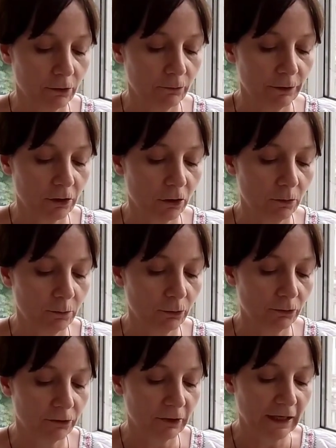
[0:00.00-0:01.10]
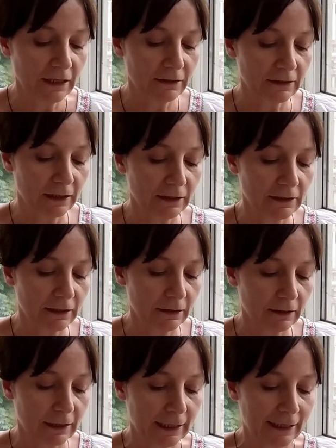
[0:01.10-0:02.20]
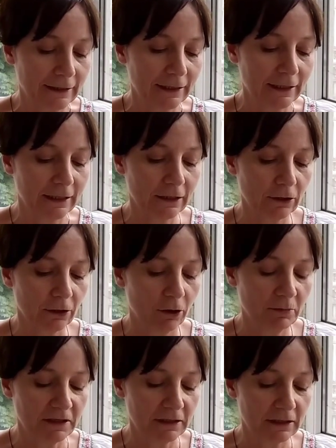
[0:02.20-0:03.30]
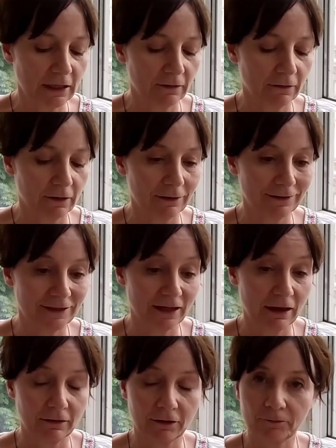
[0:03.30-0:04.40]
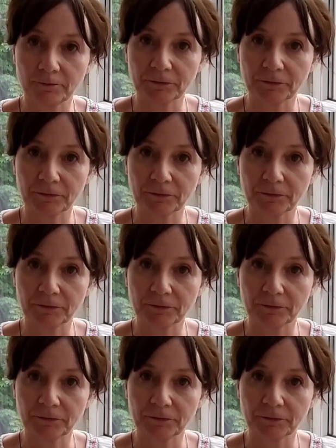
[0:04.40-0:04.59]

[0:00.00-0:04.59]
record both the light data and the inclinometer data together.